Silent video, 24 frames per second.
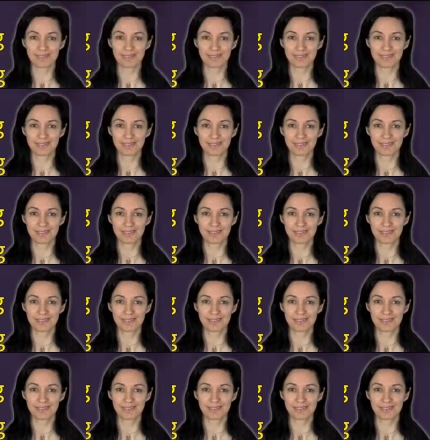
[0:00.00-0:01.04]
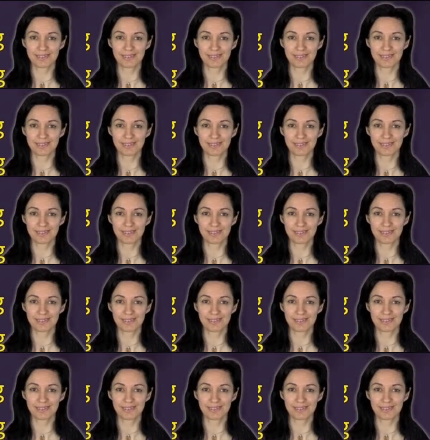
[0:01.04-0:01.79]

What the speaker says: Nothing is said.